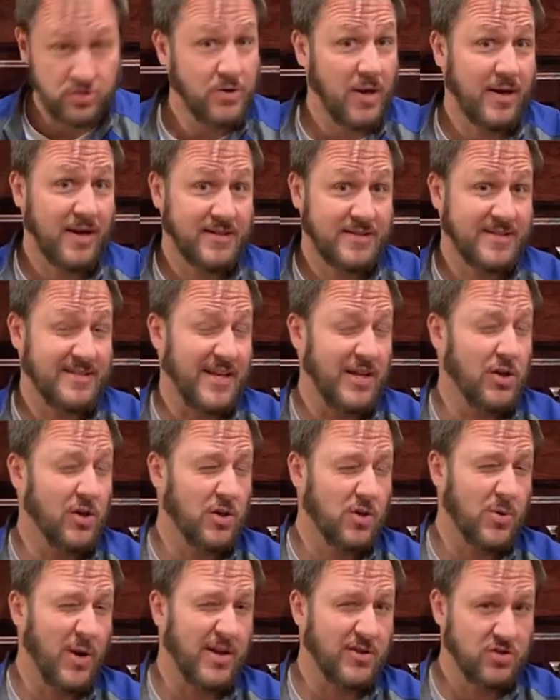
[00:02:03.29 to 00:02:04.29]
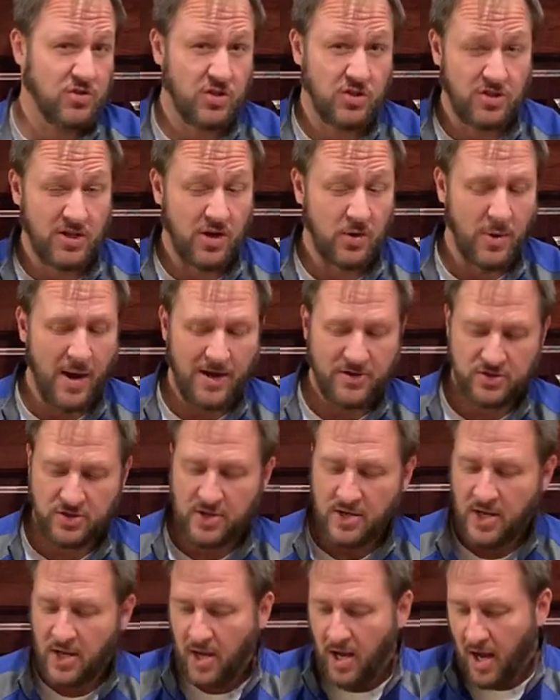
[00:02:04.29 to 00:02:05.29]
And try not to say good crash, just say crash.
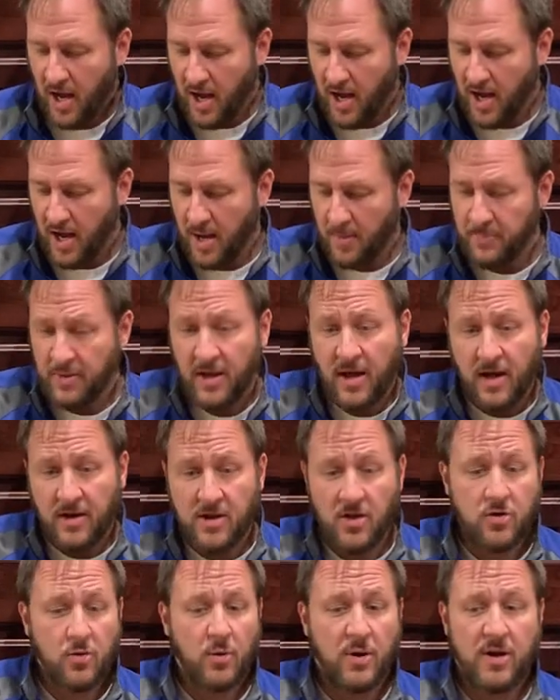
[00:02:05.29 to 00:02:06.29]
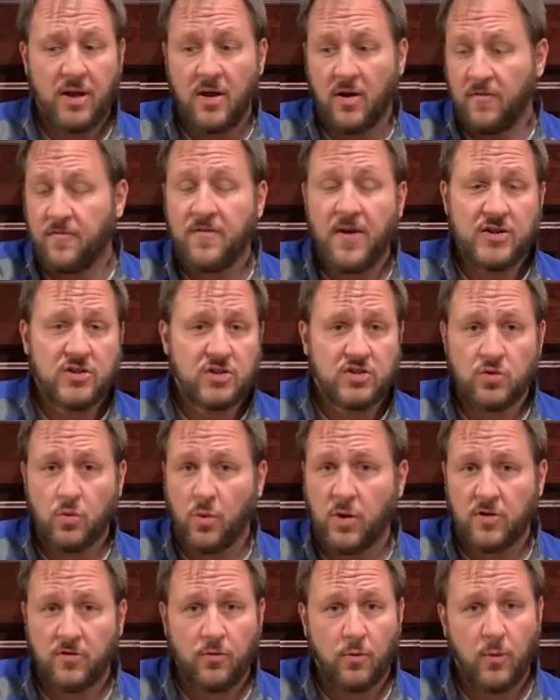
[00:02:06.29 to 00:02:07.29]
Another one, you know, fetch is a
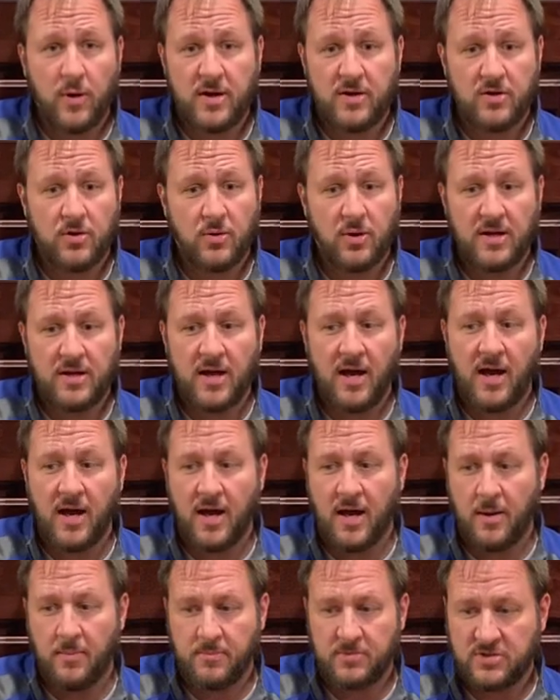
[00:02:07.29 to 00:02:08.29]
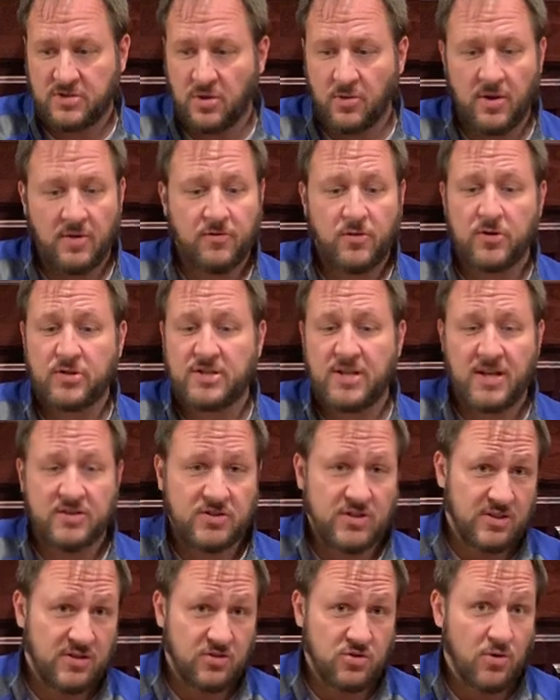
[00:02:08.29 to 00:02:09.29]
wonderful way to do it. So at first he
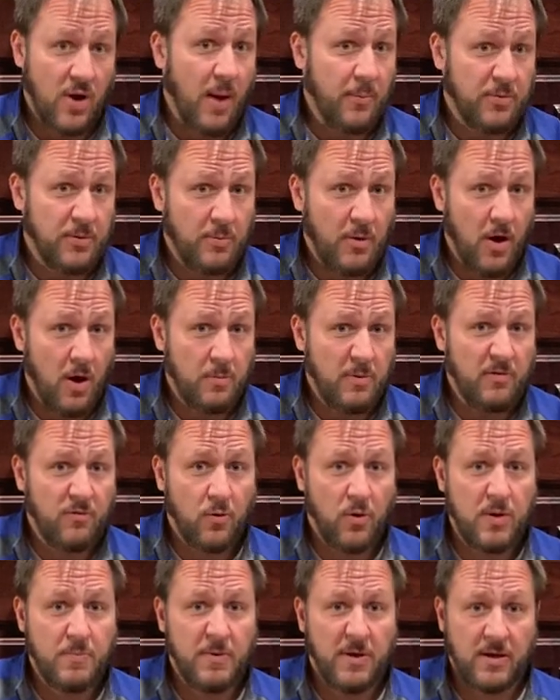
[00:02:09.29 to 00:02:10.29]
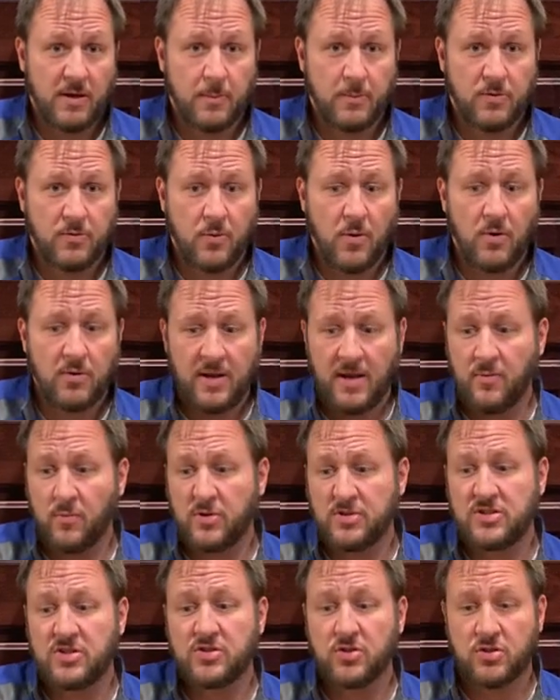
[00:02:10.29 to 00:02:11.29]
has to drop the ball before you pick it up and throw it. And
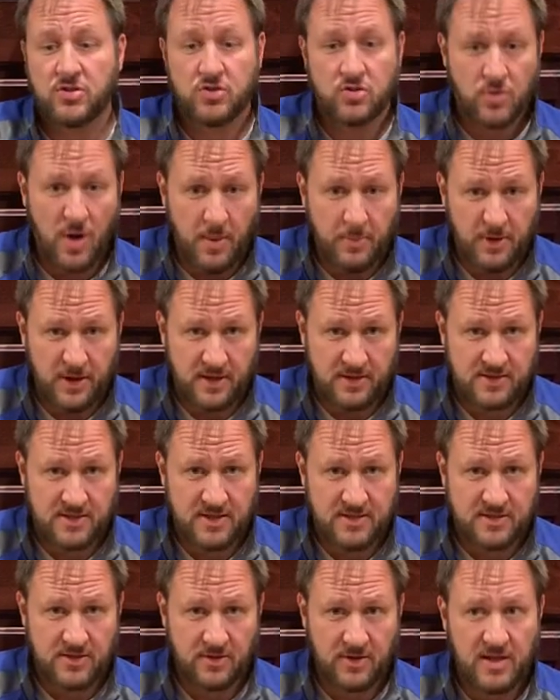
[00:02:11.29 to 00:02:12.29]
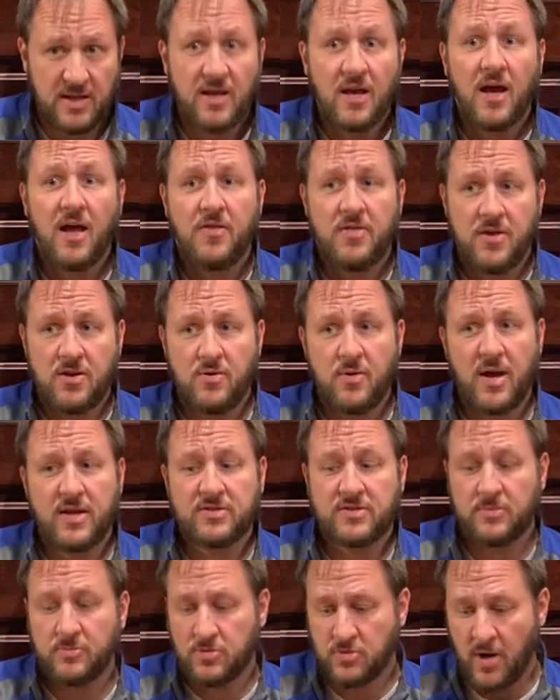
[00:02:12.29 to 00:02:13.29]
once he starts dropping it consistently, then you
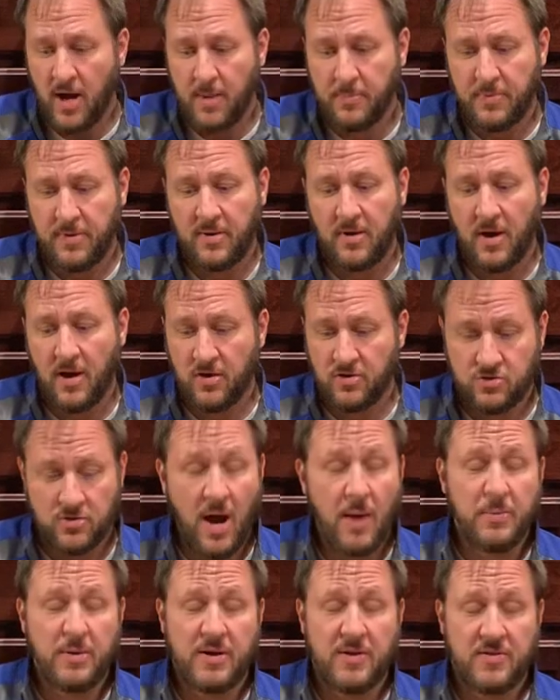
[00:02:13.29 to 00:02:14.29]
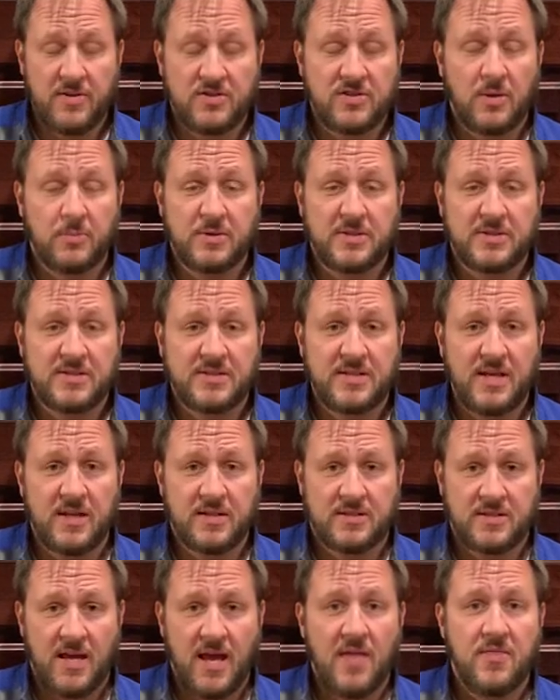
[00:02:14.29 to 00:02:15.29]
ask him drop it and then tell him to
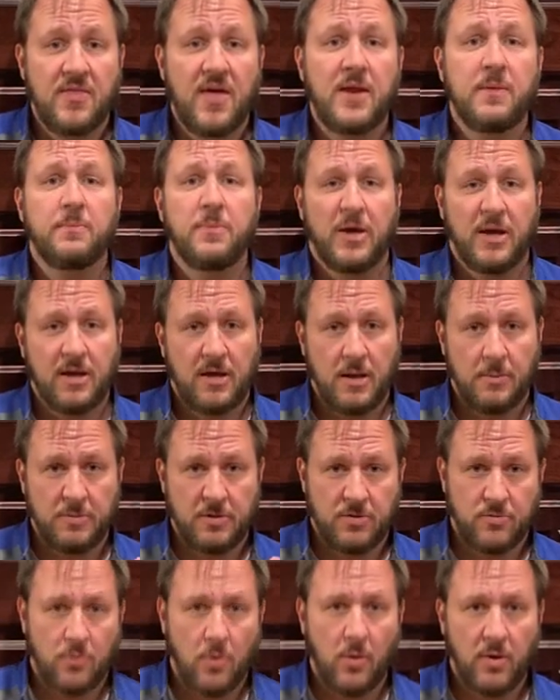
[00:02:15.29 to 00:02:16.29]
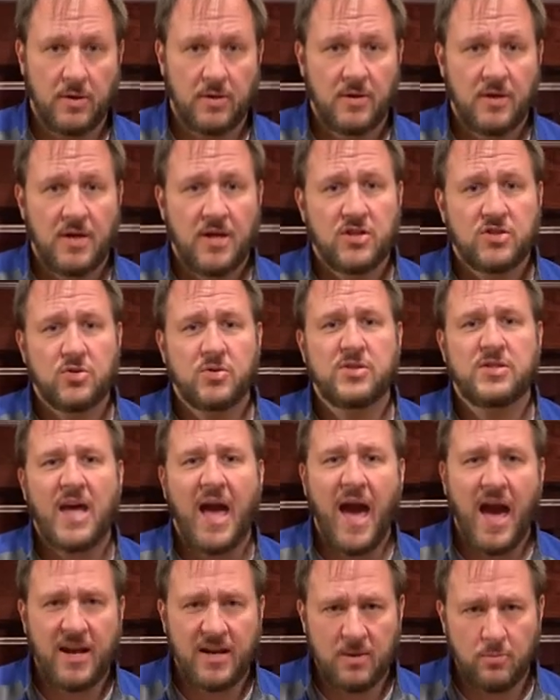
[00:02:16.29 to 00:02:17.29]
sit and then pick it up and throw it. So he's
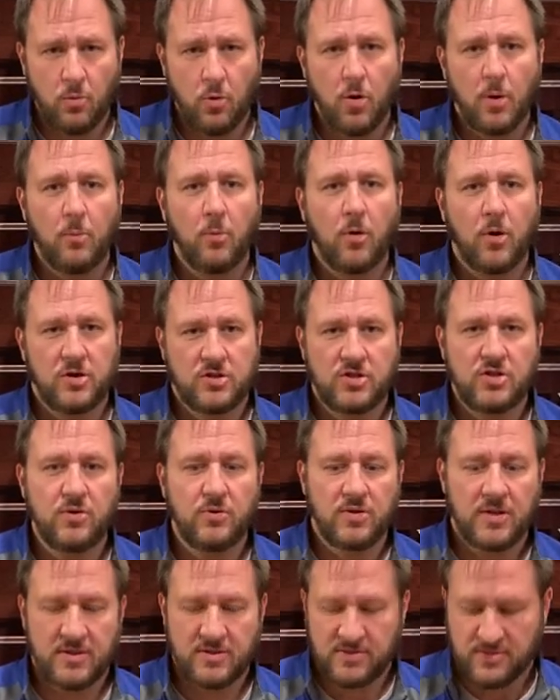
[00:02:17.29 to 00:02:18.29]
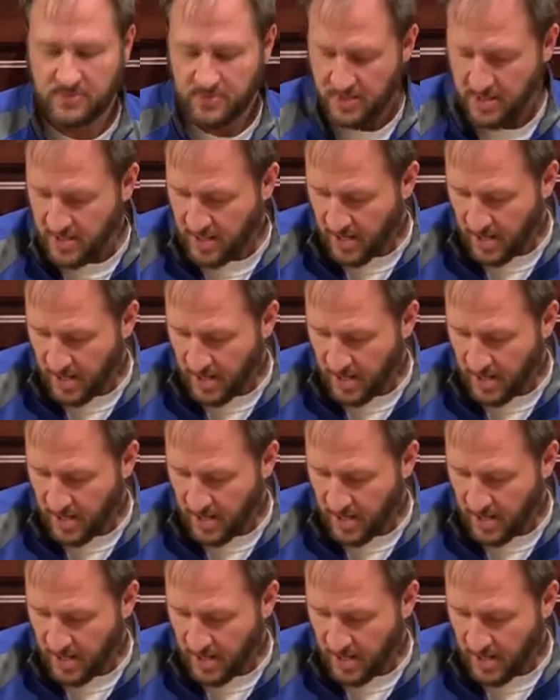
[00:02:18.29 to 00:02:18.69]
adding more and more to this.